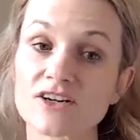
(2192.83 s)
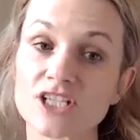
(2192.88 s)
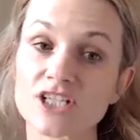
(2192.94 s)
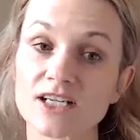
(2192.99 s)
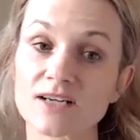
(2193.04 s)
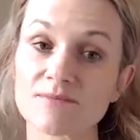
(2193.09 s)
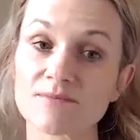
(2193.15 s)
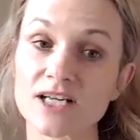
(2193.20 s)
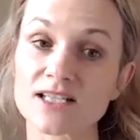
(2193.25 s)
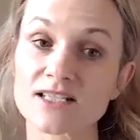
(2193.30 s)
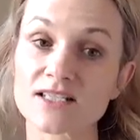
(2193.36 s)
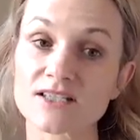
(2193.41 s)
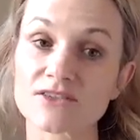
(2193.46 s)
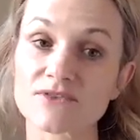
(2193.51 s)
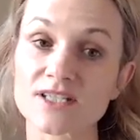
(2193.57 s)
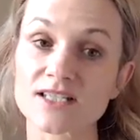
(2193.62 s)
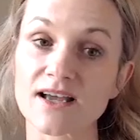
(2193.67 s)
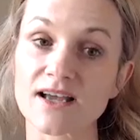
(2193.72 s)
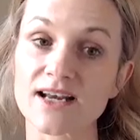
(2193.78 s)
she committed
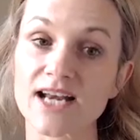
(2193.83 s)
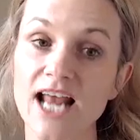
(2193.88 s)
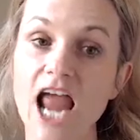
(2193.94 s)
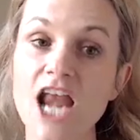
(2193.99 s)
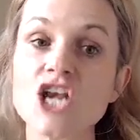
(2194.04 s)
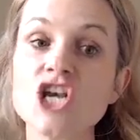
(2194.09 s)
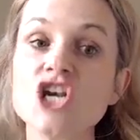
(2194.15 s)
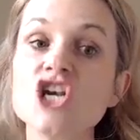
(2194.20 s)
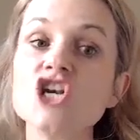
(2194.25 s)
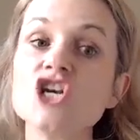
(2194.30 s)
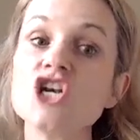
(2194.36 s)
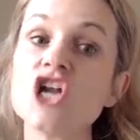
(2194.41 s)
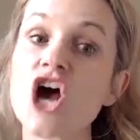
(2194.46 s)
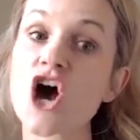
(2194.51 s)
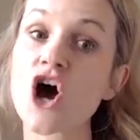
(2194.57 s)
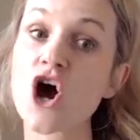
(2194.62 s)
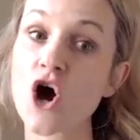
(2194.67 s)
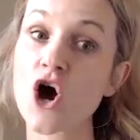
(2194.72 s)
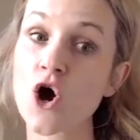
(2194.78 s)
suicide and
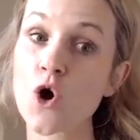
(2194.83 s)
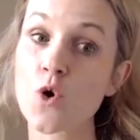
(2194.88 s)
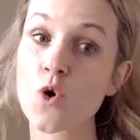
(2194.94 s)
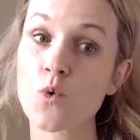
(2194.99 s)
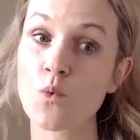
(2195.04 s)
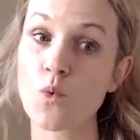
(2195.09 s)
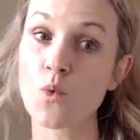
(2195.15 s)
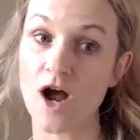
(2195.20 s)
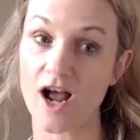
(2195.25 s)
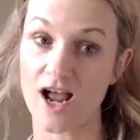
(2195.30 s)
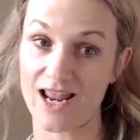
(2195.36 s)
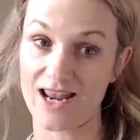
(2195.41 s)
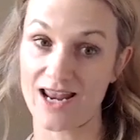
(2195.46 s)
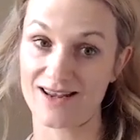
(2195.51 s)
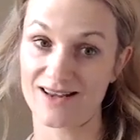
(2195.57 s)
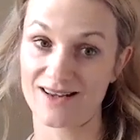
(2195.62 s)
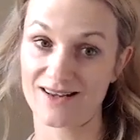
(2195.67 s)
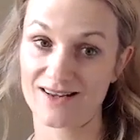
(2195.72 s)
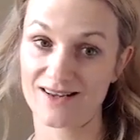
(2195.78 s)
no
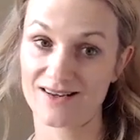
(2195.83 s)
one